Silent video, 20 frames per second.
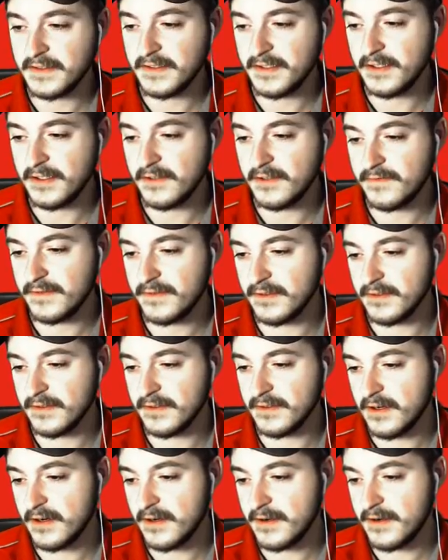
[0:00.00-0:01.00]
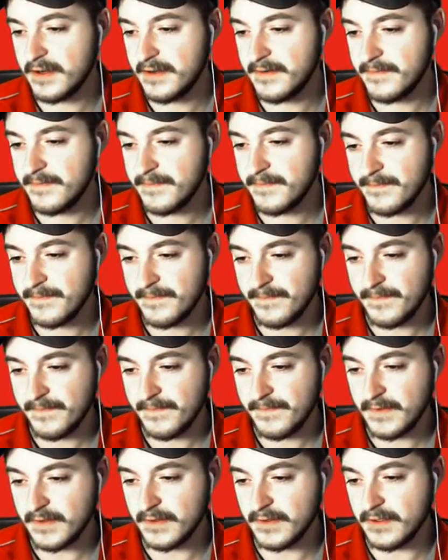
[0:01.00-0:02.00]
to go for Harden, it's
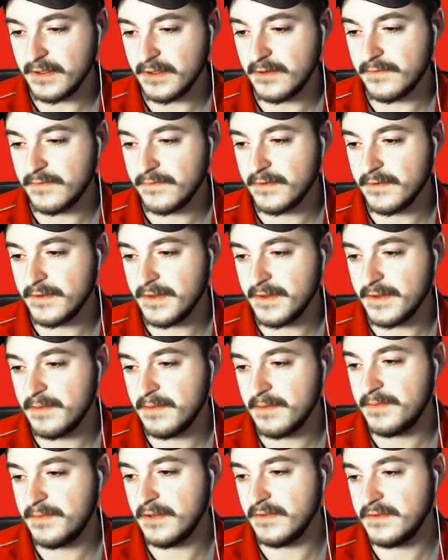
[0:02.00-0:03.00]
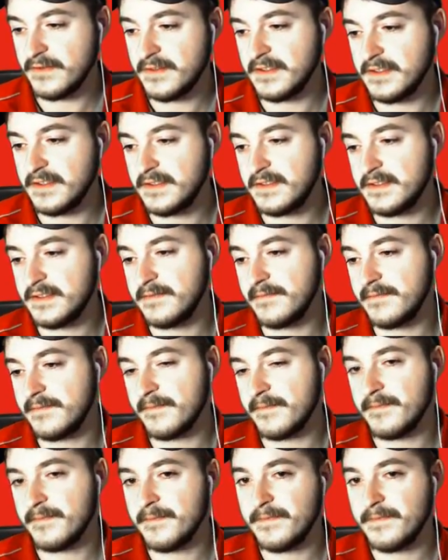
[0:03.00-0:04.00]
going to go for the Hypnosis,
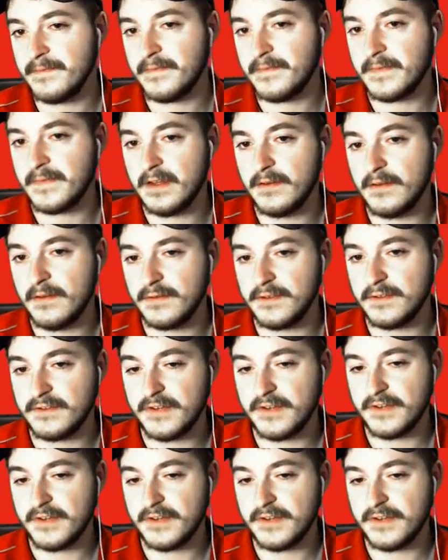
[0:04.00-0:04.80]
and we'll just try